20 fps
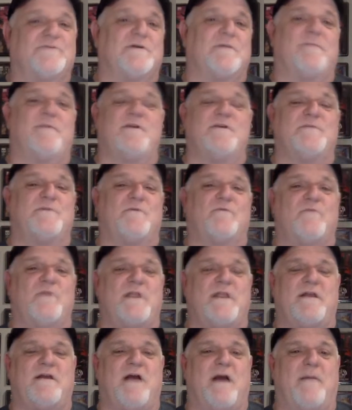somebody who's been
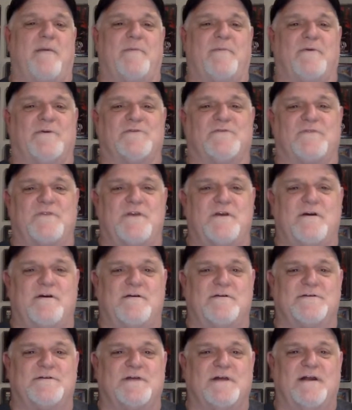reading comic books for
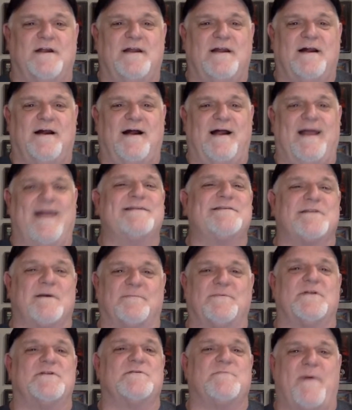years, it's
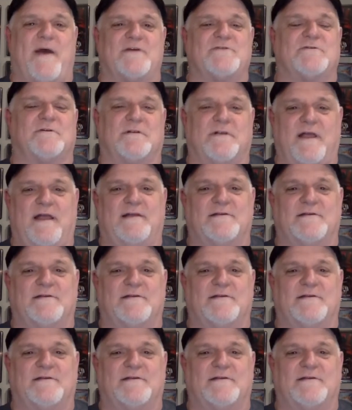something special.